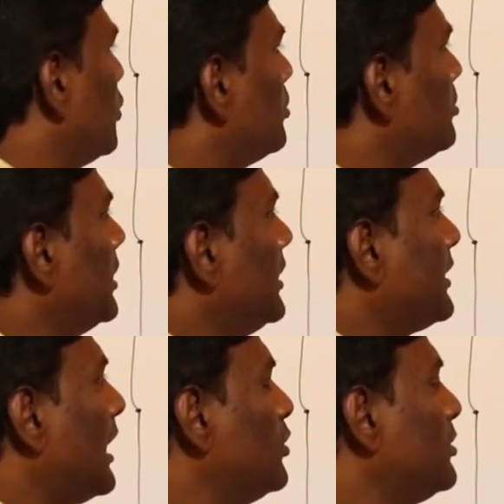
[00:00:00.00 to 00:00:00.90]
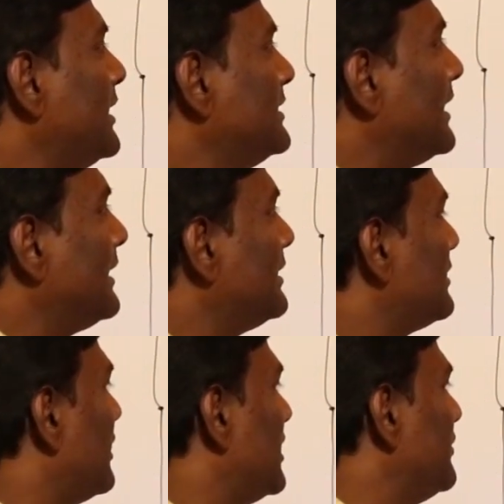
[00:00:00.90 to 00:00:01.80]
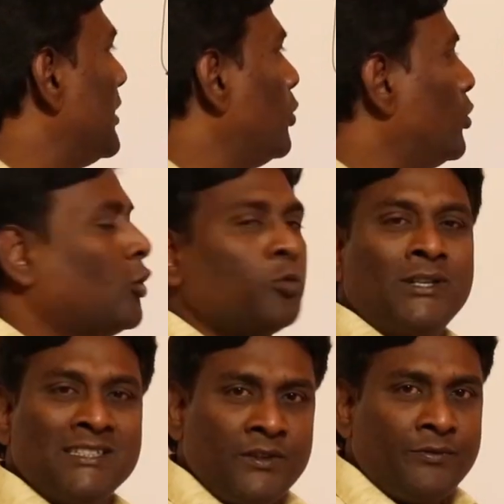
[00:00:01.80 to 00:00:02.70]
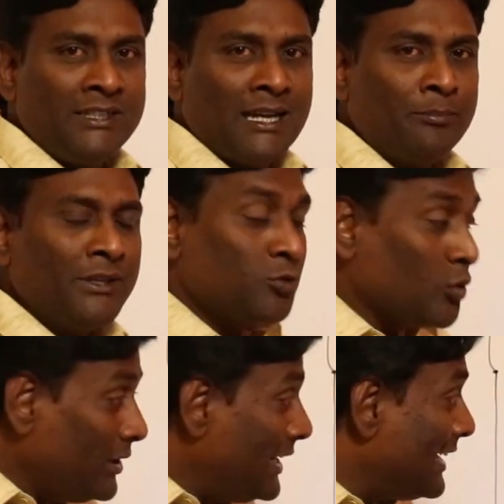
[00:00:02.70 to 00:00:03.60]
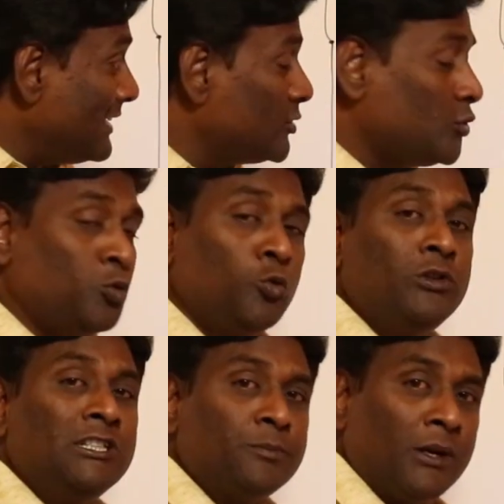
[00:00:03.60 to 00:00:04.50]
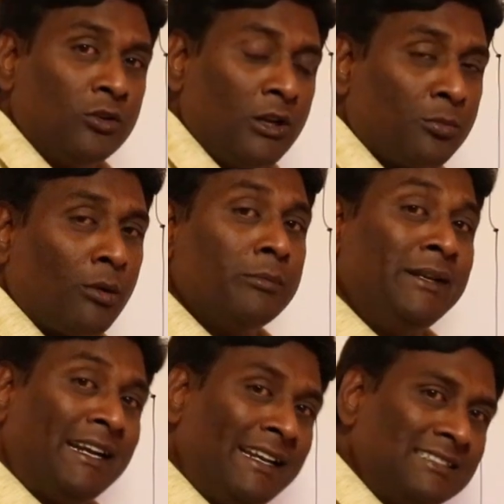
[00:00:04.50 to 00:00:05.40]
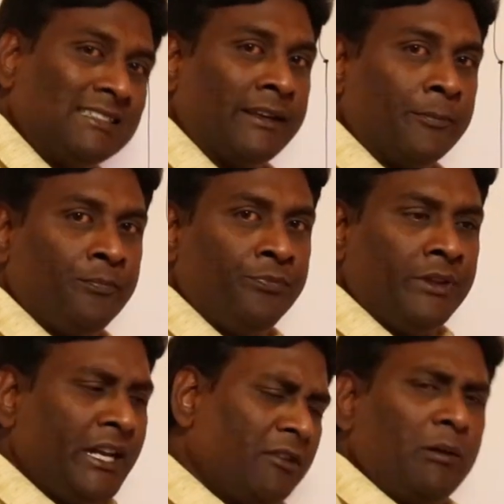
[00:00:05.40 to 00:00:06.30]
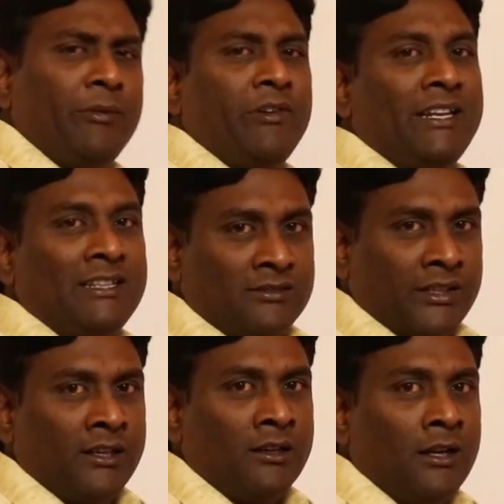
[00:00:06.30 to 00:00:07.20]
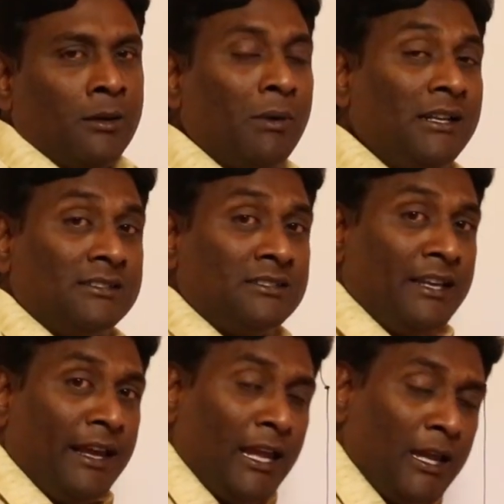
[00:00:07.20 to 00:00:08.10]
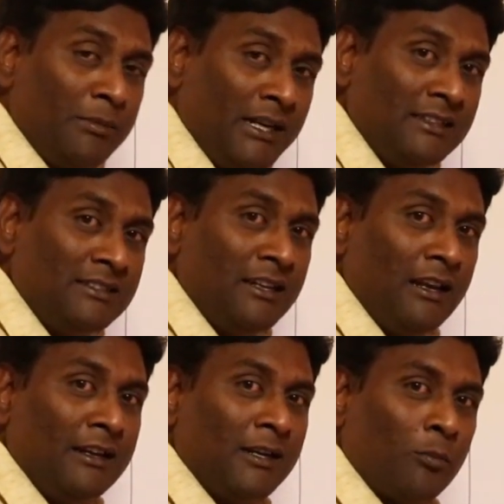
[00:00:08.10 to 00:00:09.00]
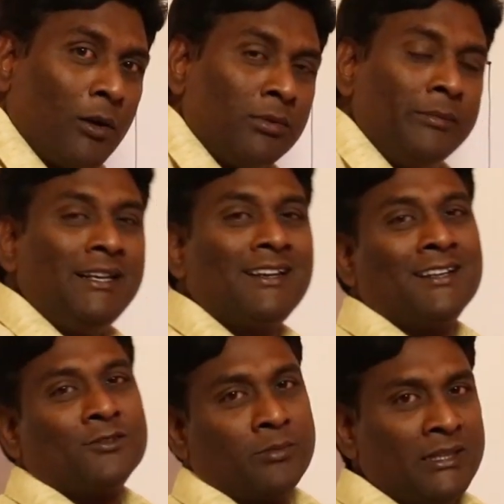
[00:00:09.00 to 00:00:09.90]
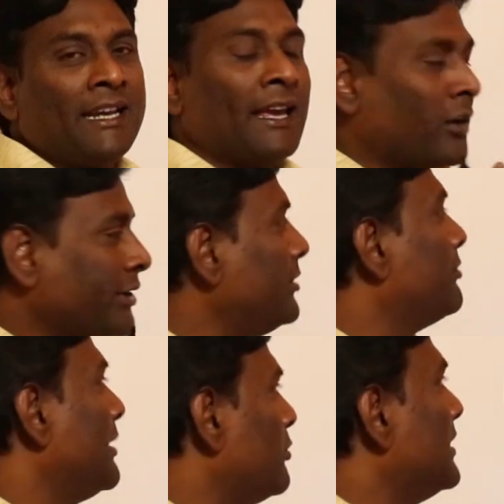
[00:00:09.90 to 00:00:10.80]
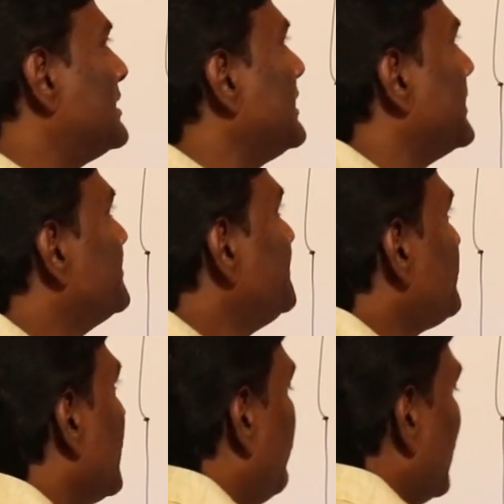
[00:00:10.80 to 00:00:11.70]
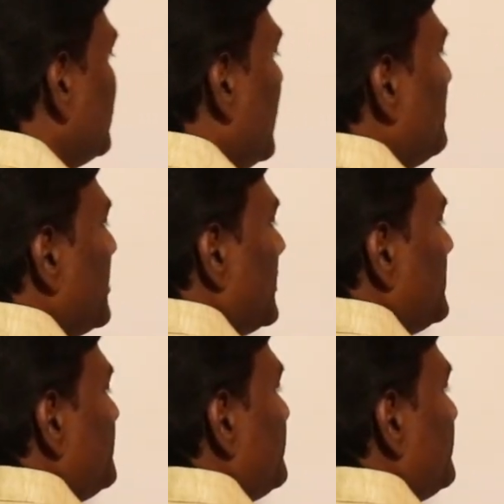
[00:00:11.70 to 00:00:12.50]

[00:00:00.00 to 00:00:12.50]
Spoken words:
ohm, calculate generator current when load output is 50 amperes. So let us do this particular problem in DC. It will be very easy. But the same DC related problem in transformer, they cannot give. Why? We will see. For example,